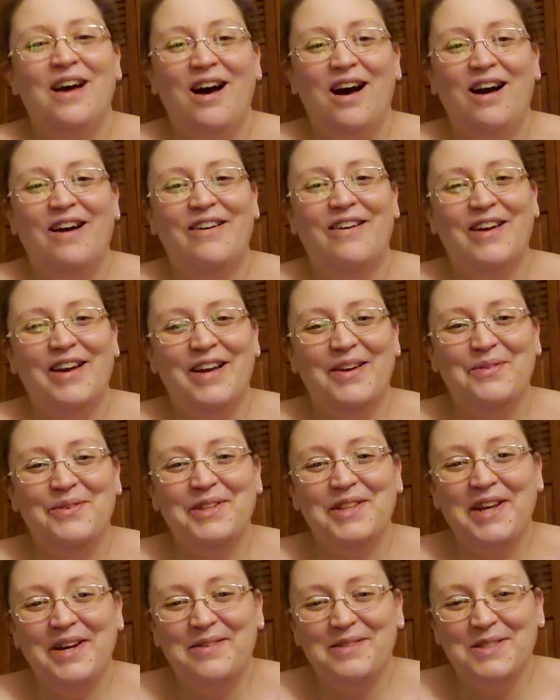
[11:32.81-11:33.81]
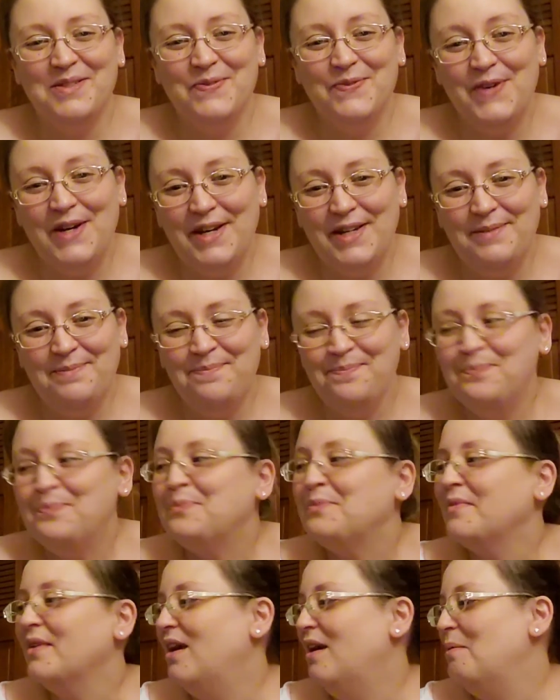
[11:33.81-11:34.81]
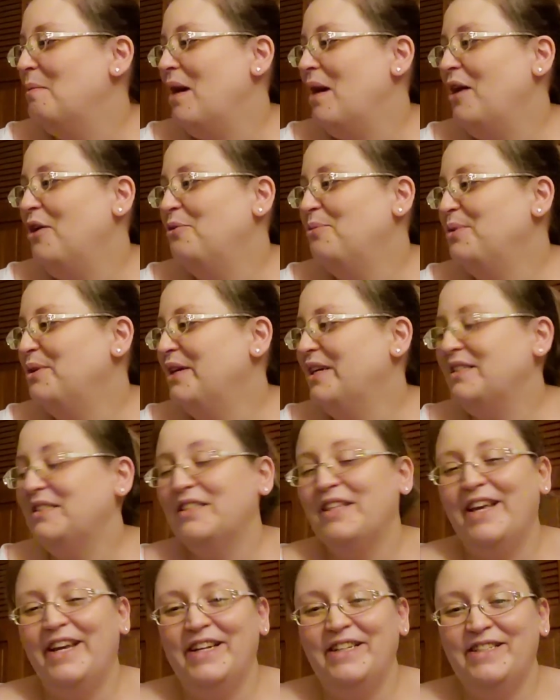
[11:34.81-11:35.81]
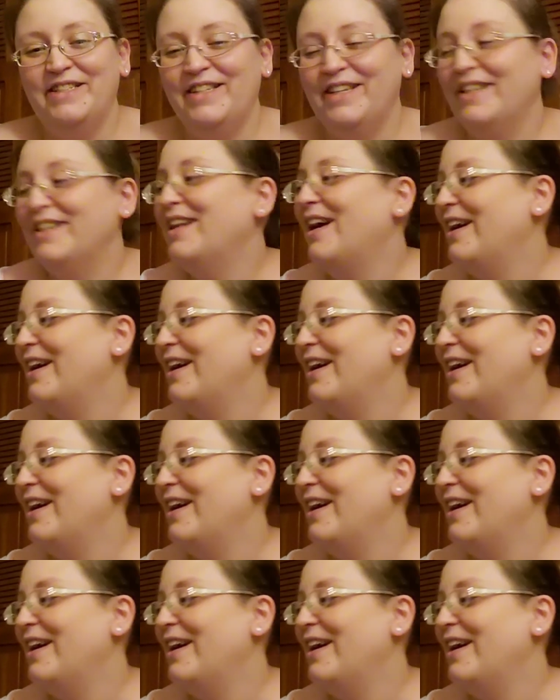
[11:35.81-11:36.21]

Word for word: All right. Well, that was fun. I hope you guys liked it.